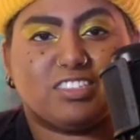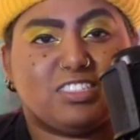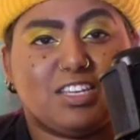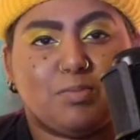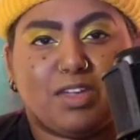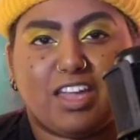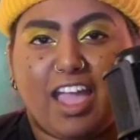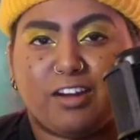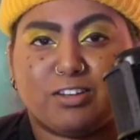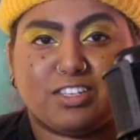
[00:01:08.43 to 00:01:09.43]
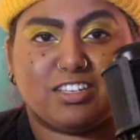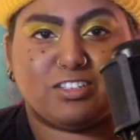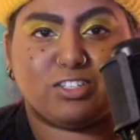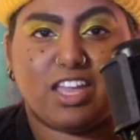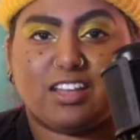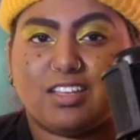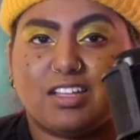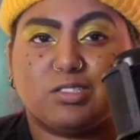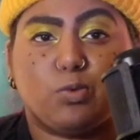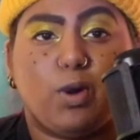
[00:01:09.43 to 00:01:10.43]
steaming heritage day
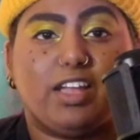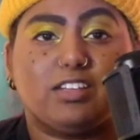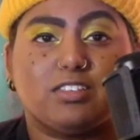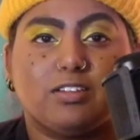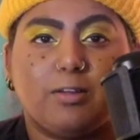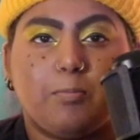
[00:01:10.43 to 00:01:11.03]
tense white.